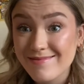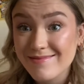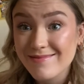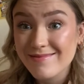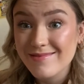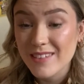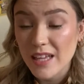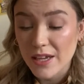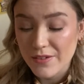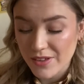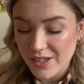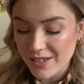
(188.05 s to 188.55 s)

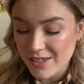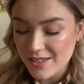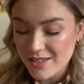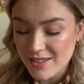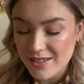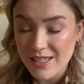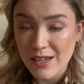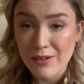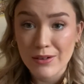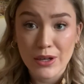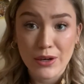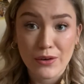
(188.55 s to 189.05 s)
if that doesn't
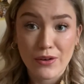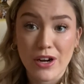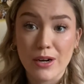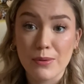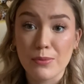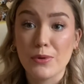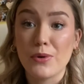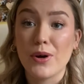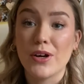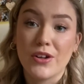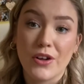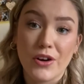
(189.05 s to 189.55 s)
sound
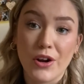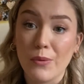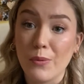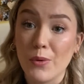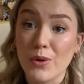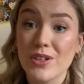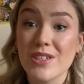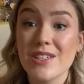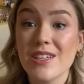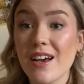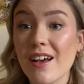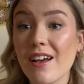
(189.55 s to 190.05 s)
incredible, I don't know
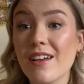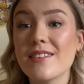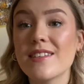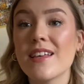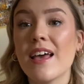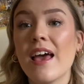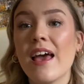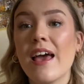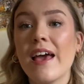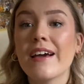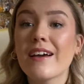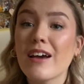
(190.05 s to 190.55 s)
what does. It
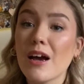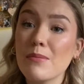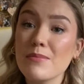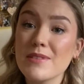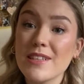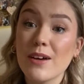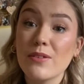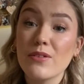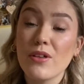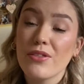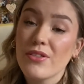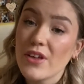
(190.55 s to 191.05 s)
comes
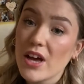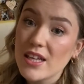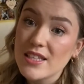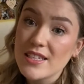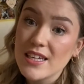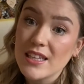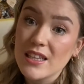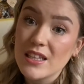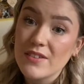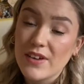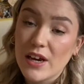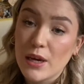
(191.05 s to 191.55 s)
out on the
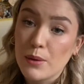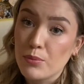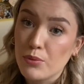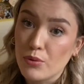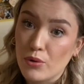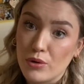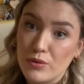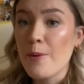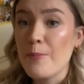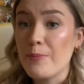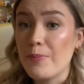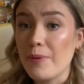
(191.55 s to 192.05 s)
13th of
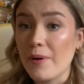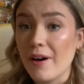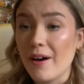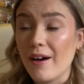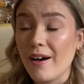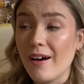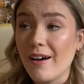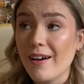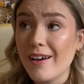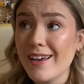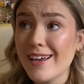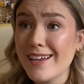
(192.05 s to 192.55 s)
April,
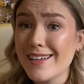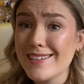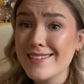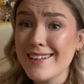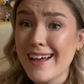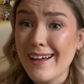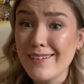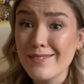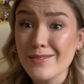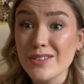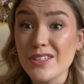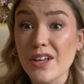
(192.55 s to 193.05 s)
but it
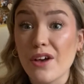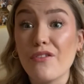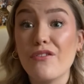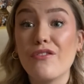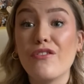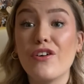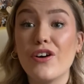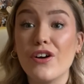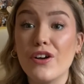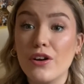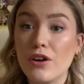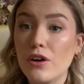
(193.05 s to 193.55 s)
sounds
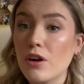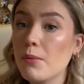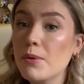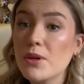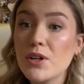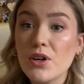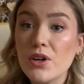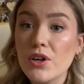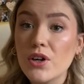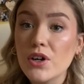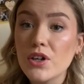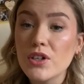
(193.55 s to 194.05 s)

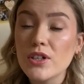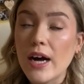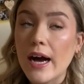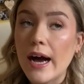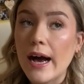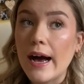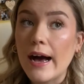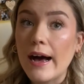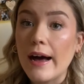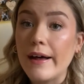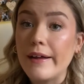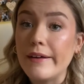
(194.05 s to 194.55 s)
phenomenal
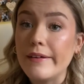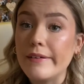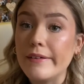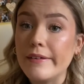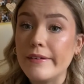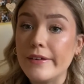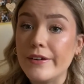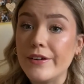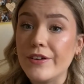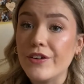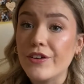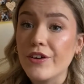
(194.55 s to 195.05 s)

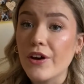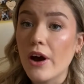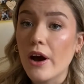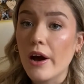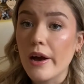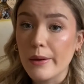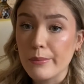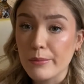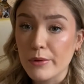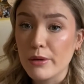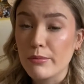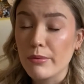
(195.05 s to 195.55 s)
and
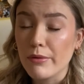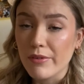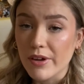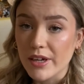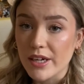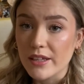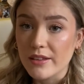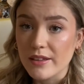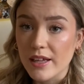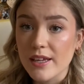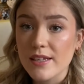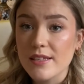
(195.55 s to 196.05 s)
I'm going to be
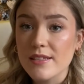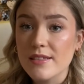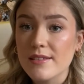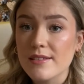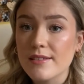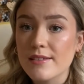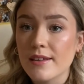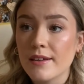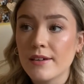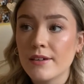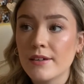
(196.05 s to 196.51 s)
reading this